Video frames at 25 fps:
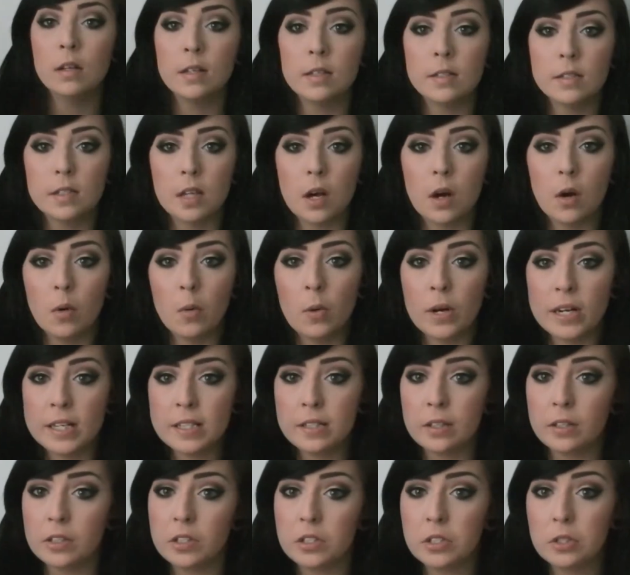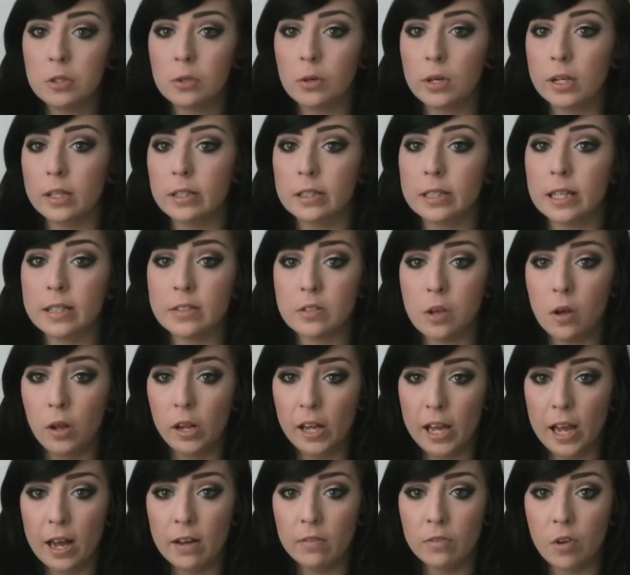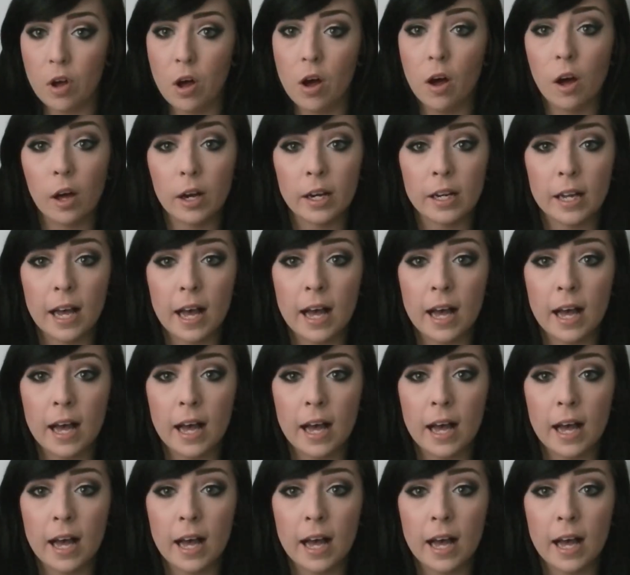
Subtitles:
So when I start the tutorial that's all I have on